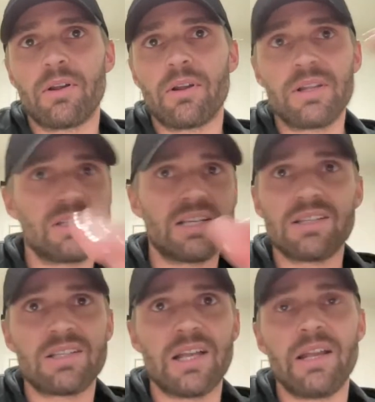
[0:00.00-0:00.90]

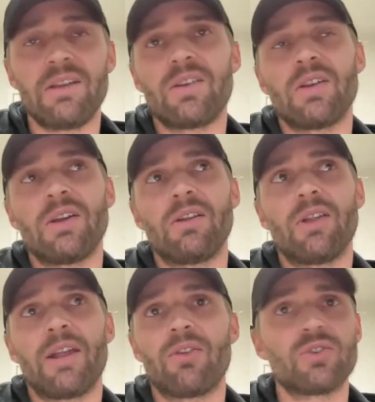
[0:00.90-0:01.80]
consistent?
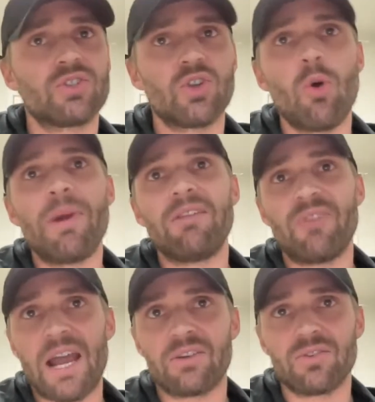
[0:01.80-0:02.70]
There's so many
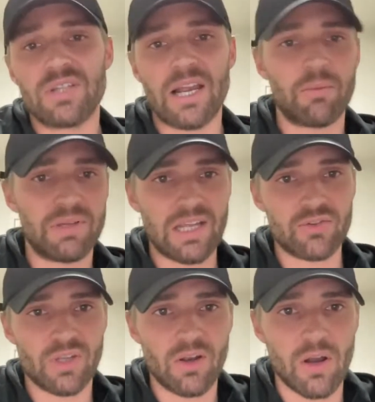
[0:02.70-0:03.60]
factors that could
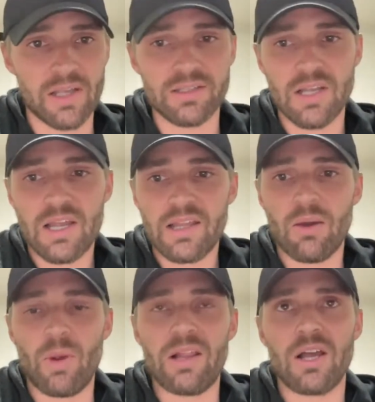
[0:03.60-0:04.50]
potentially cause
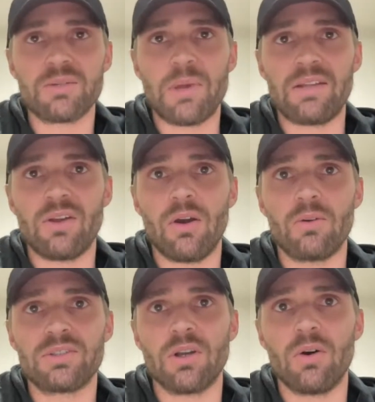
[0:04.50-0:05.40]
a weight loss
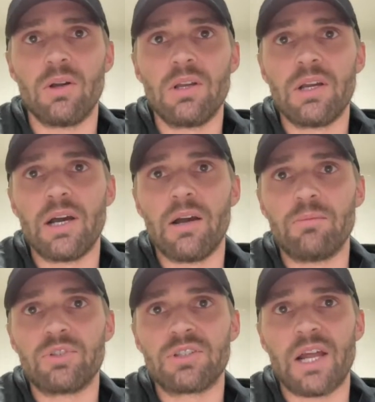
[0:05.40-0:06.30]
plateau. So
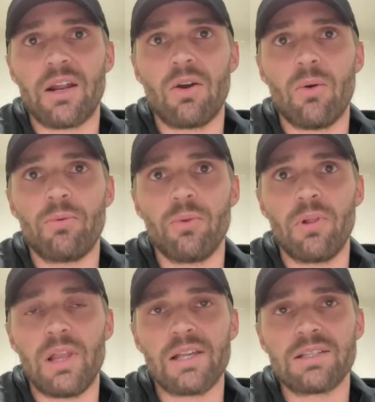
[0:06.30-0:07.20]
just kind of go through
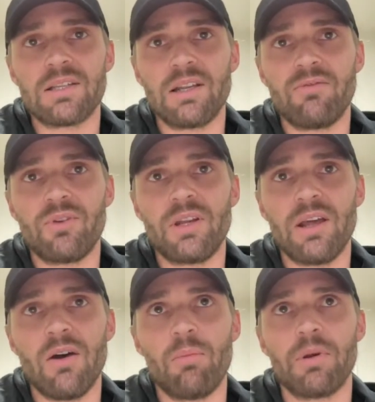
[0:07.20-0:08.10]
the list, and if you need
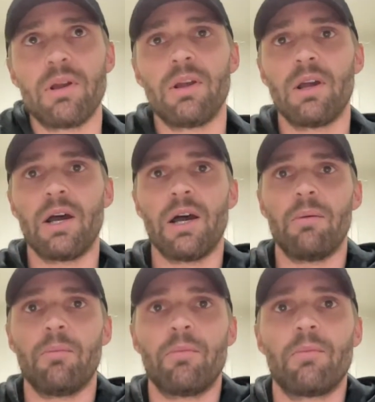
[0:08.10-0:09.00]
help
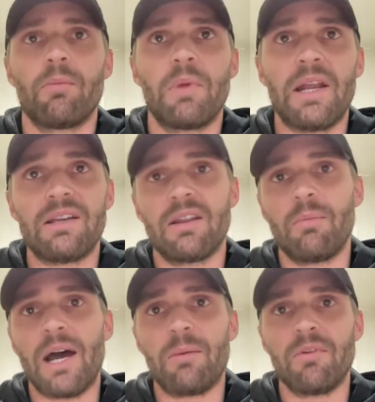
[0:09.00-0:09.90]
getting to
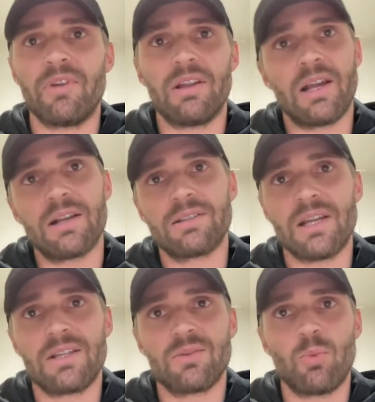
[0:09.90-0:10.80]
the bottom of it, like I
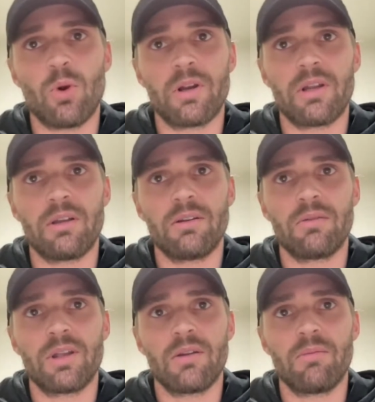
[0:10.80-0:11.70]
said, support
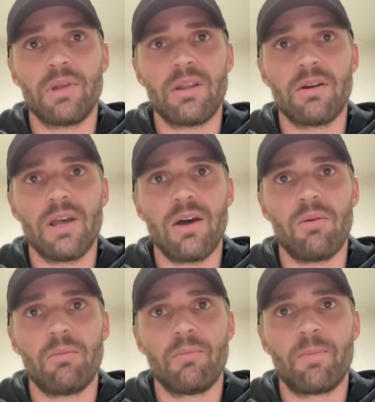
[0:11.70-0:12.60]
can be there to
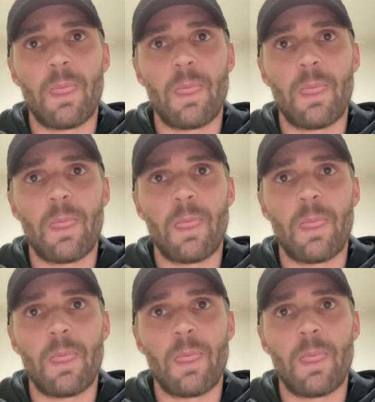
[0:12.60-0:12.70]
help.